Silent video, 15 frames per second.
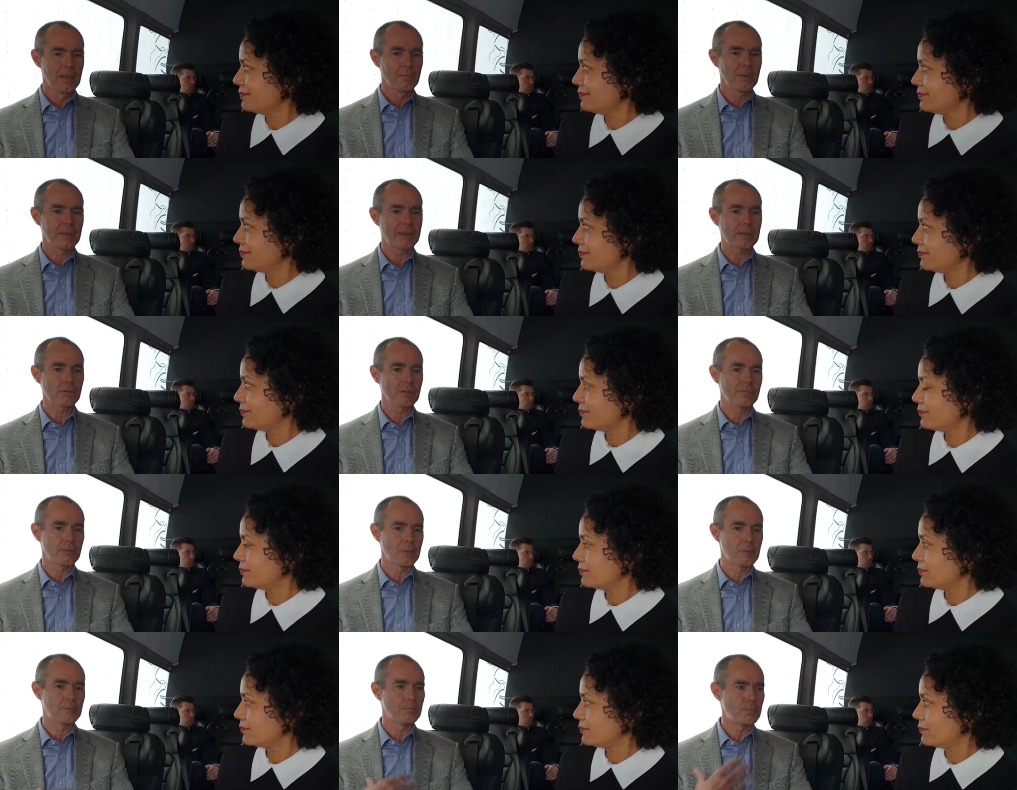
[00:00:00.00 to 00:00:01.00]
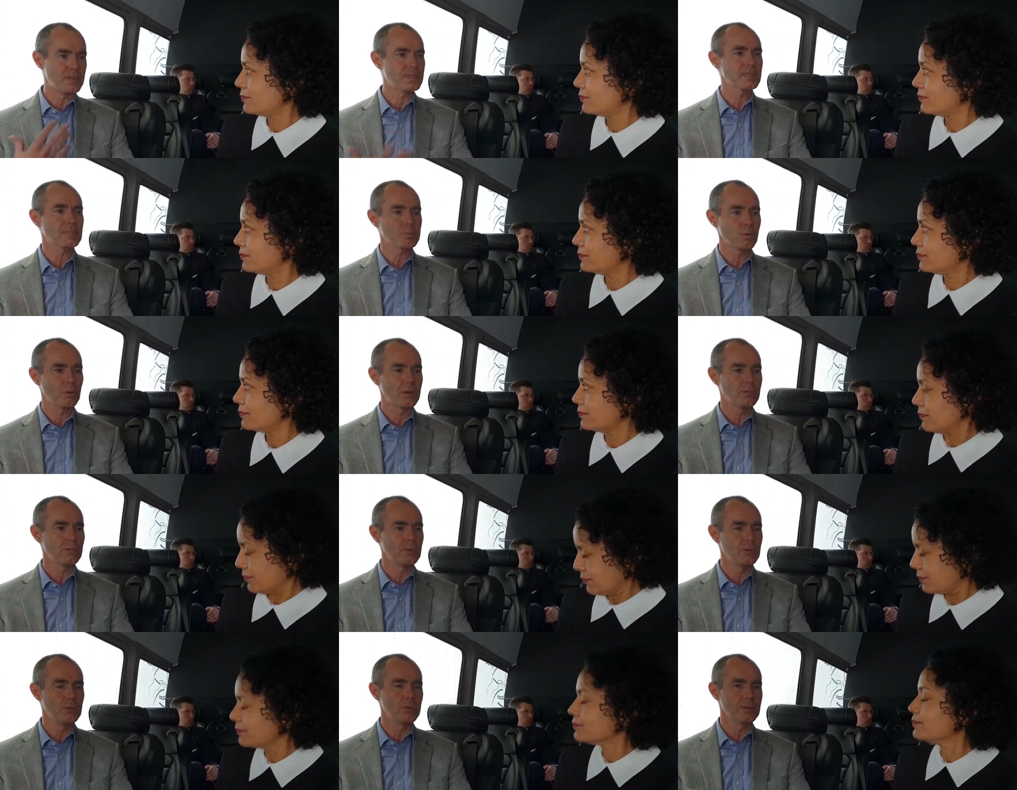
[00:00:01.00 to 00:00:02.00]
Speaker 1: But equally, from a business point of
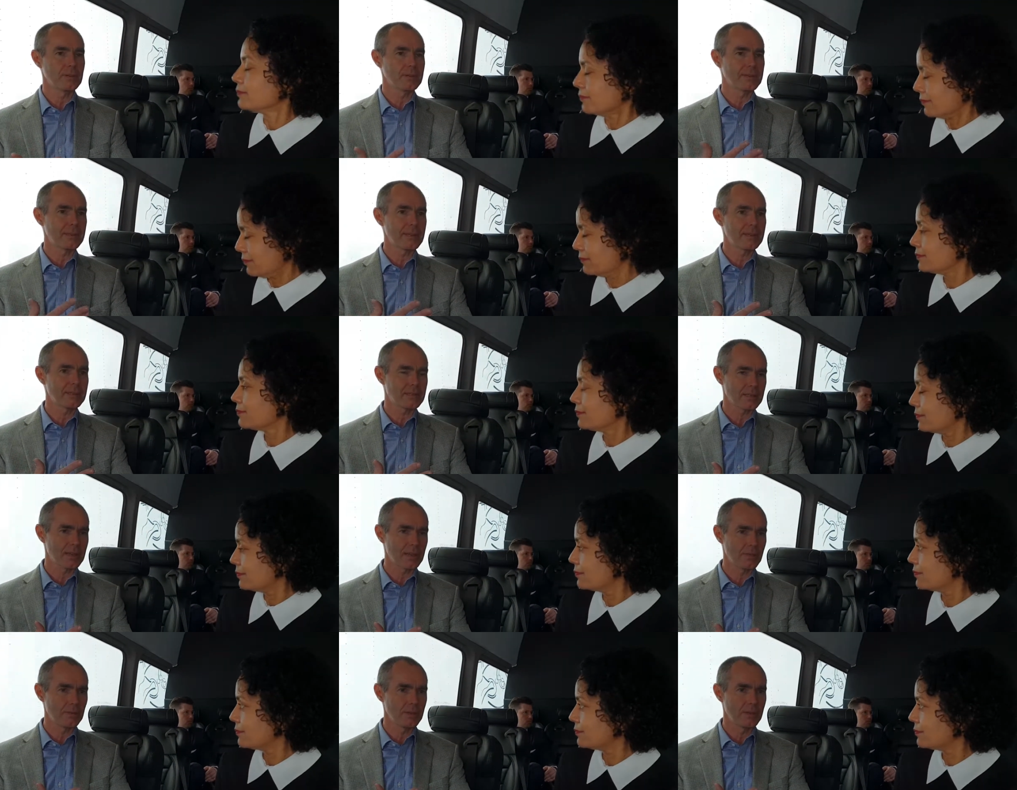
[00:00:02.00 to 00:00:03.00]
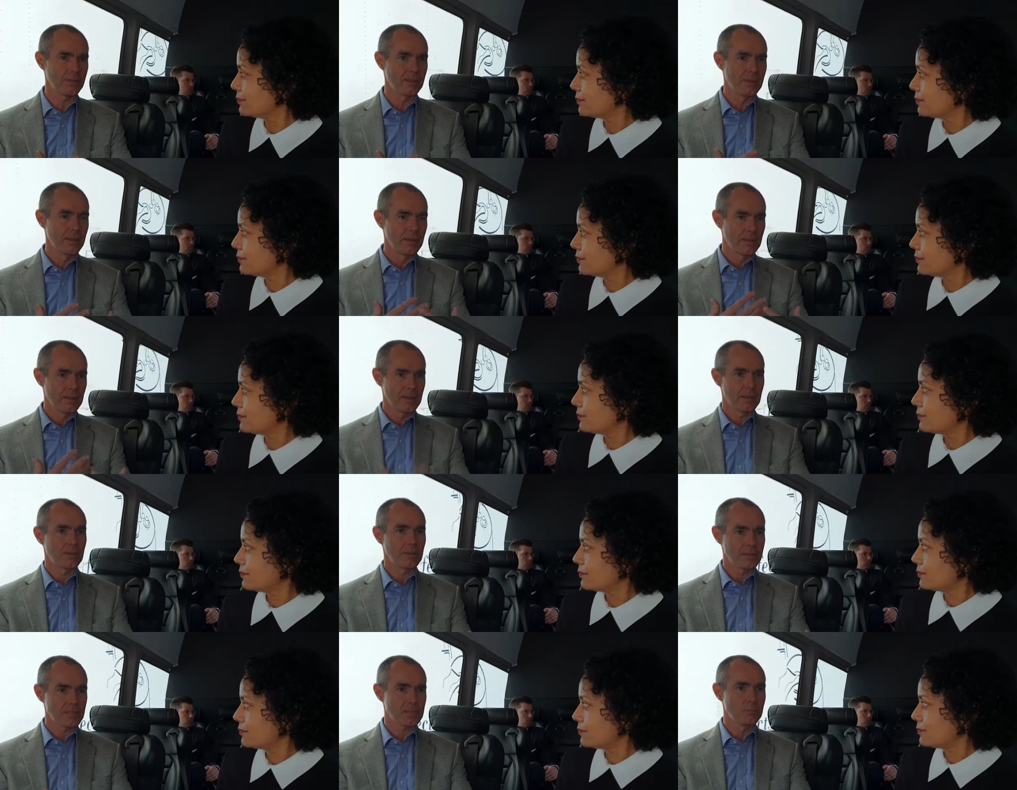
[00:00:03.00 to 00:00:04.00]
view, getting together with you know,
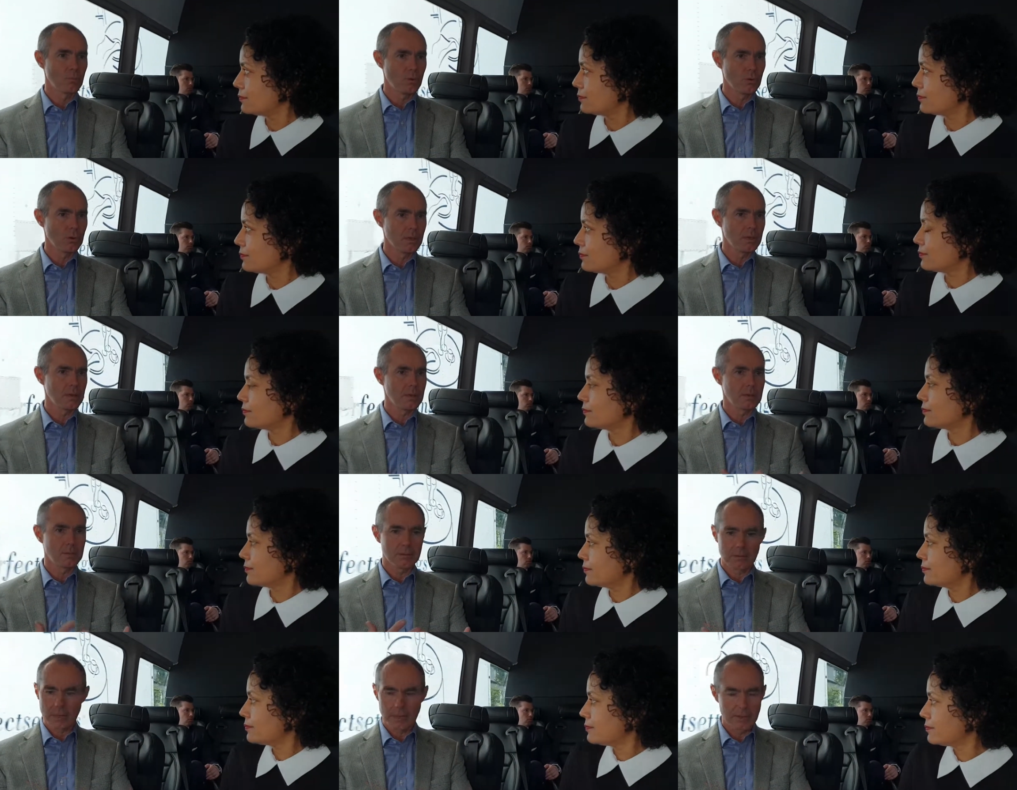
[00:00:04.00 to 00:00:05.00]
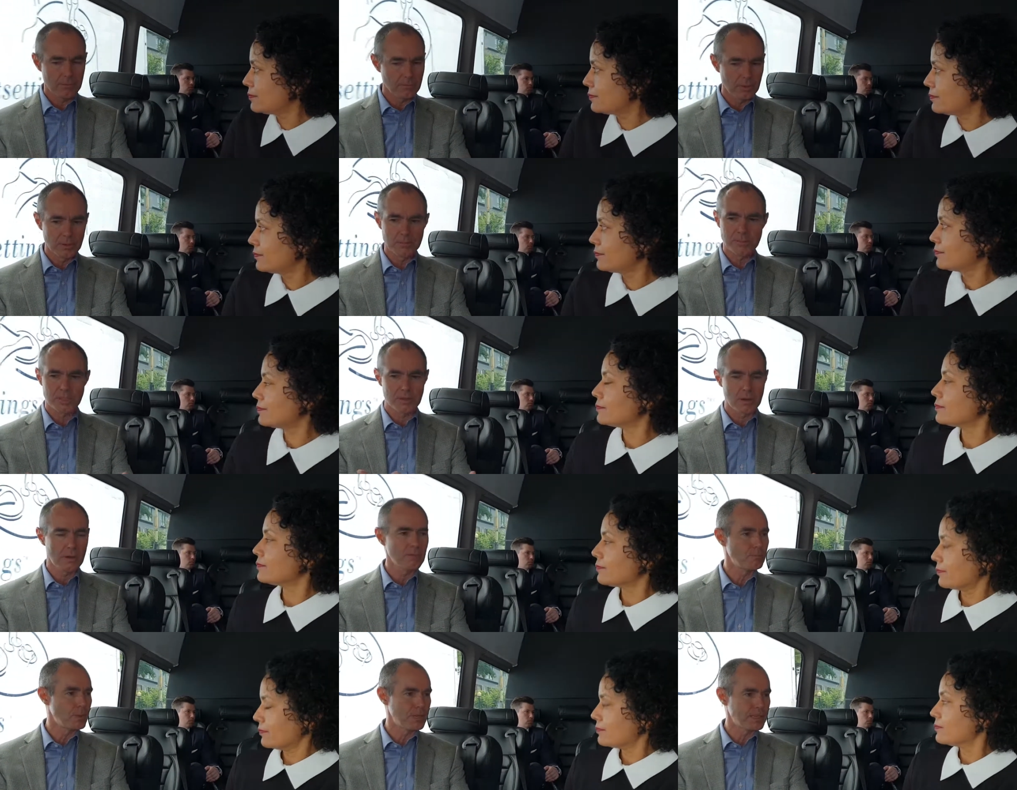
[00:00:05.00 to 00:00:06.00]
the smaller uh, firms that
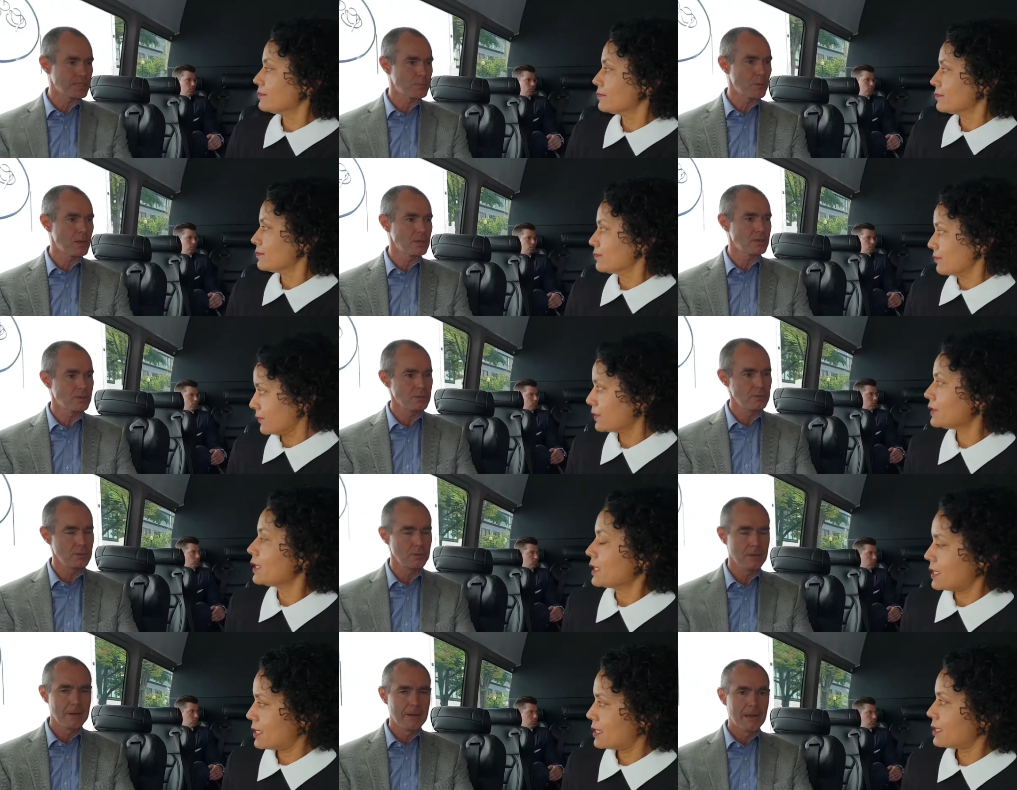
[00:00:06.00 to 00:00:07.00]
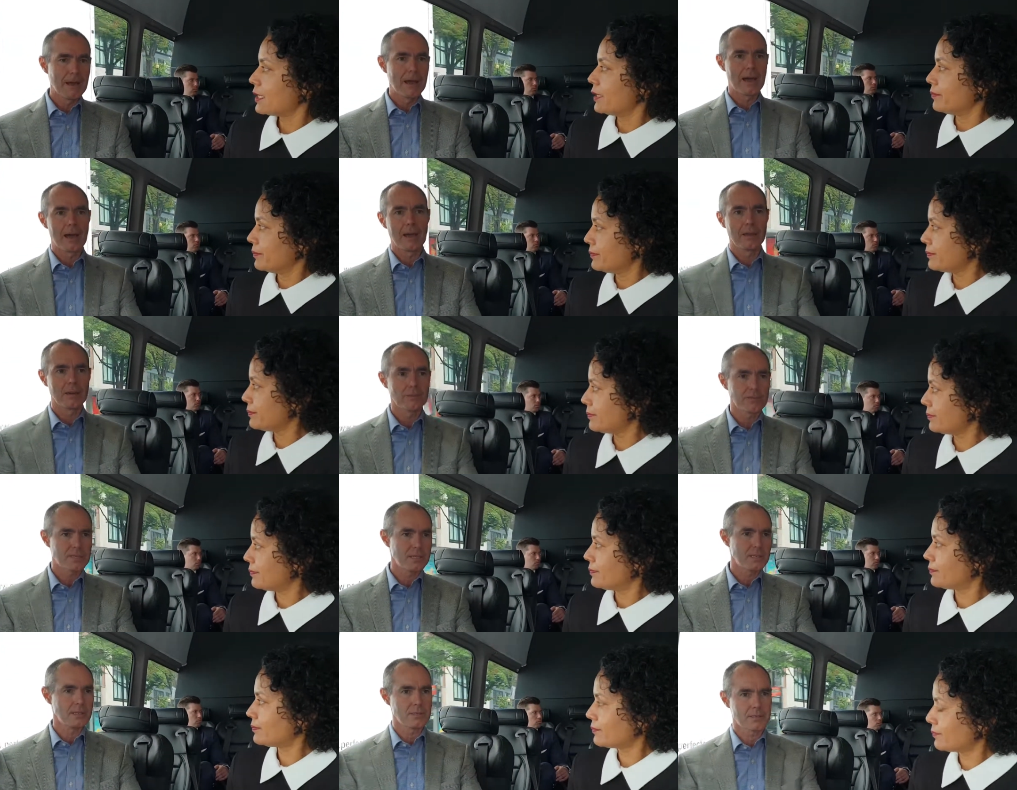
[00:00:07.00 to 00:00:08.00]
I've been exposed to, uh, and
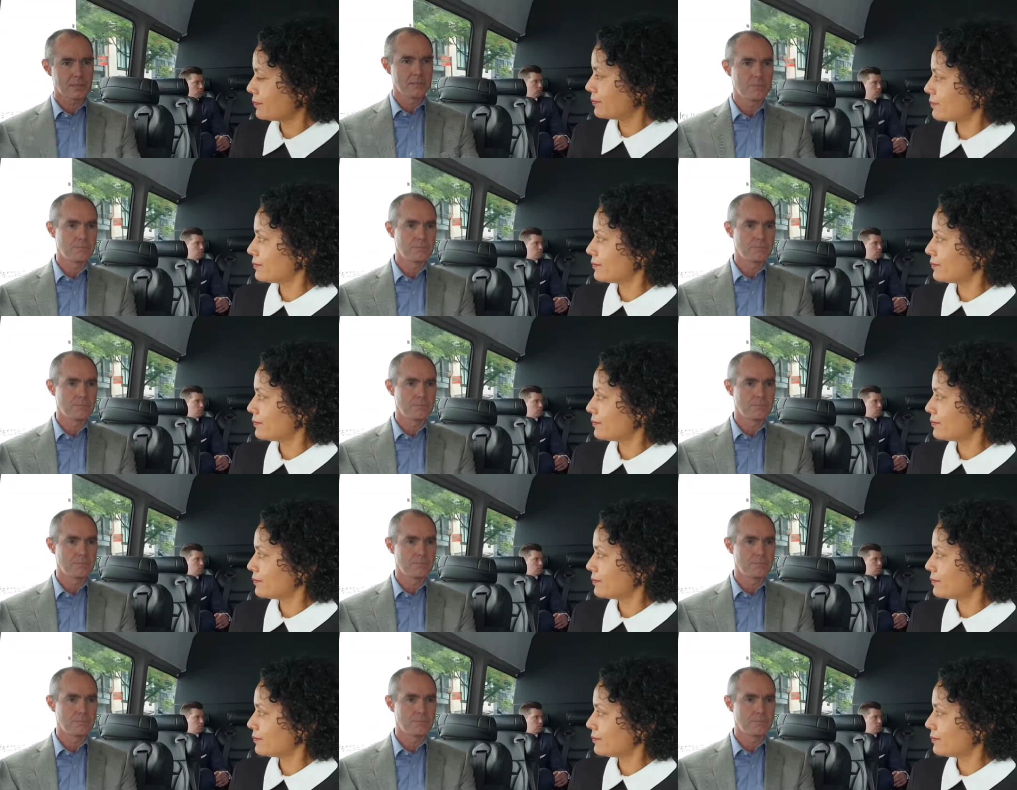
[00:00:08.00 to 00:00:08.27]
obviously some